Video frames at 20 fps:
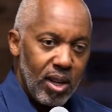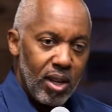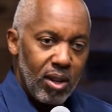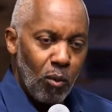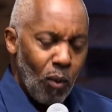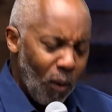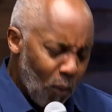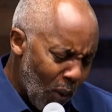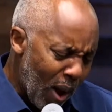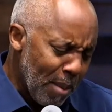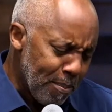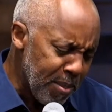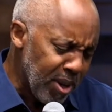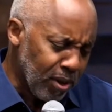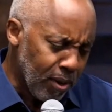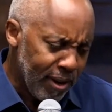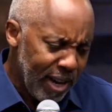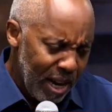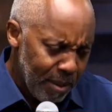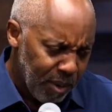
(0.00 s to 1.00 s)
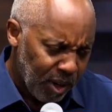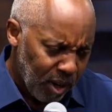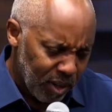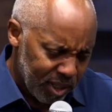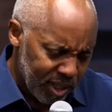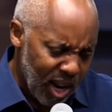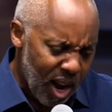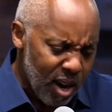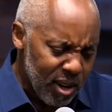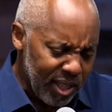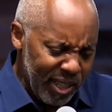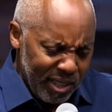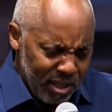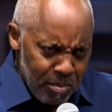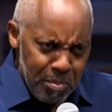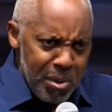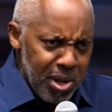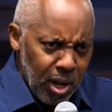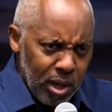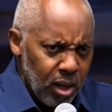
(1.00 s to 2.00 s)
Well, why middle name? Because God is in the
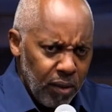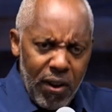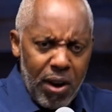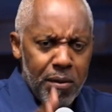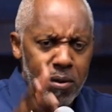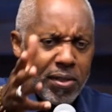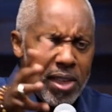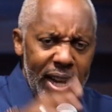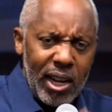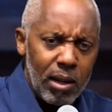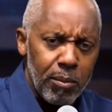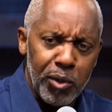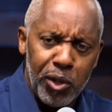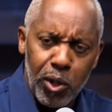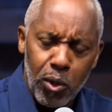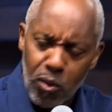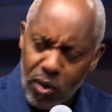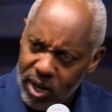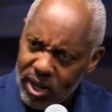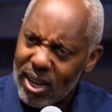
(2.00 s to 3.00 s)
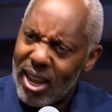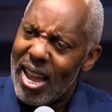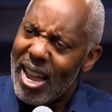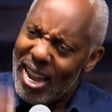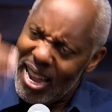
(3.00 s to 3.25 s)
middle of everything I'm doing.